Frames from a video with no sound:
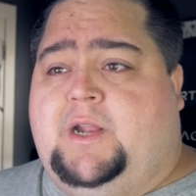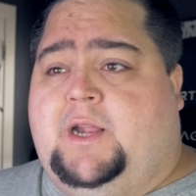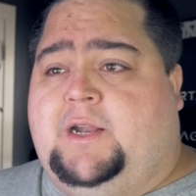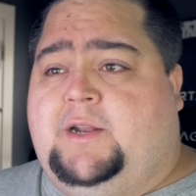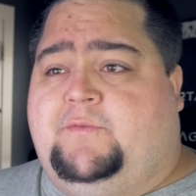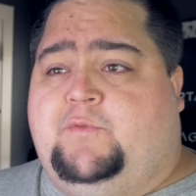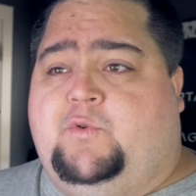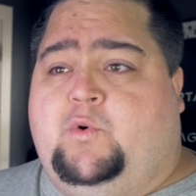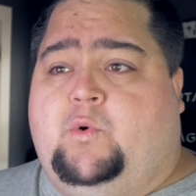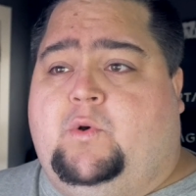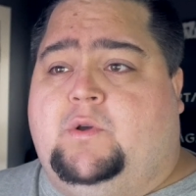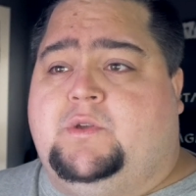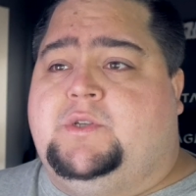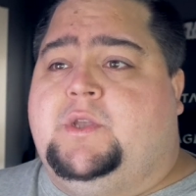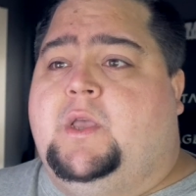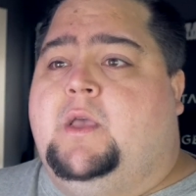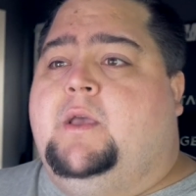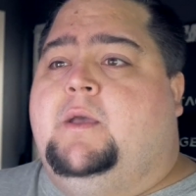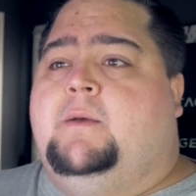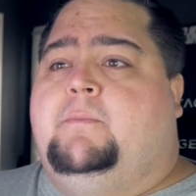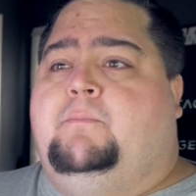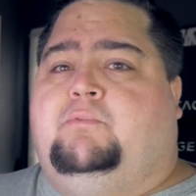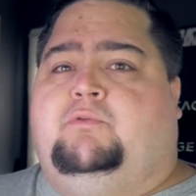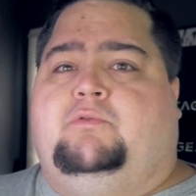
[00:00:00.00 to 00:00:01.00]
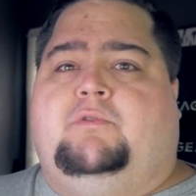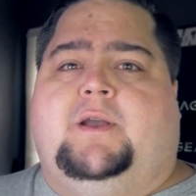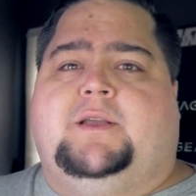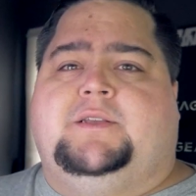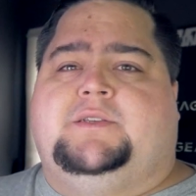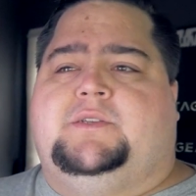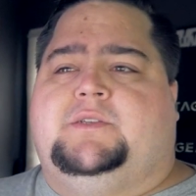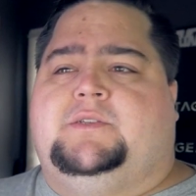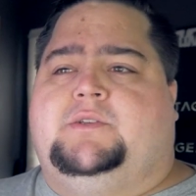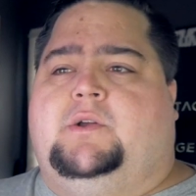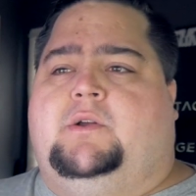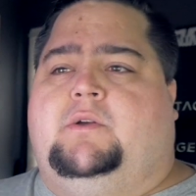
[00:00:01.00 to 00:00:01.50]
And of course,
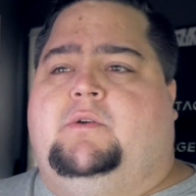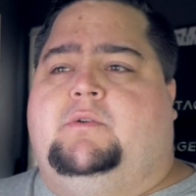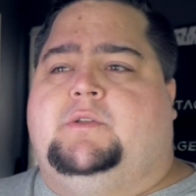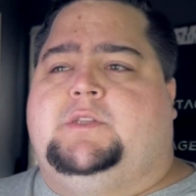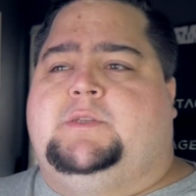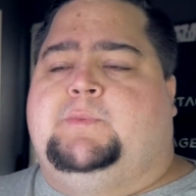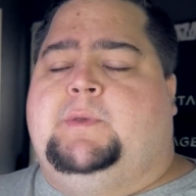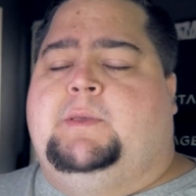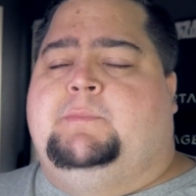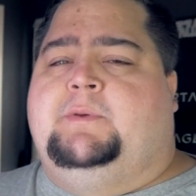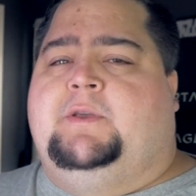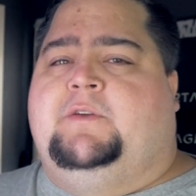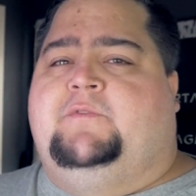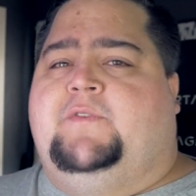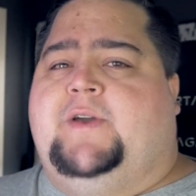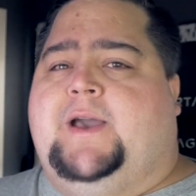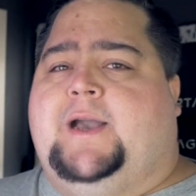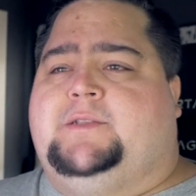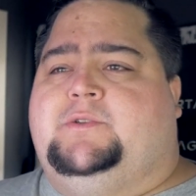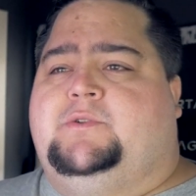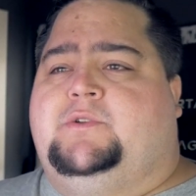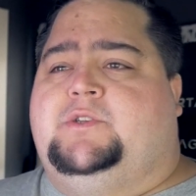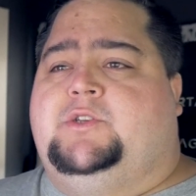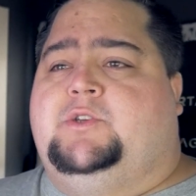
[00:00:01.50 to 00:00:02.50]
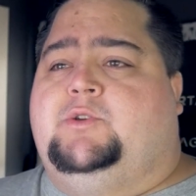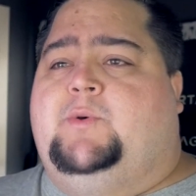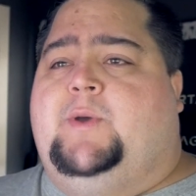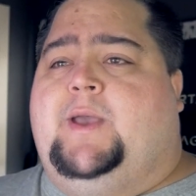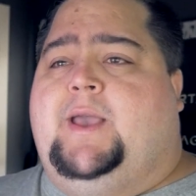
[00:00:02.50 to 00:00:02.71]
prices are going to be a big factor too.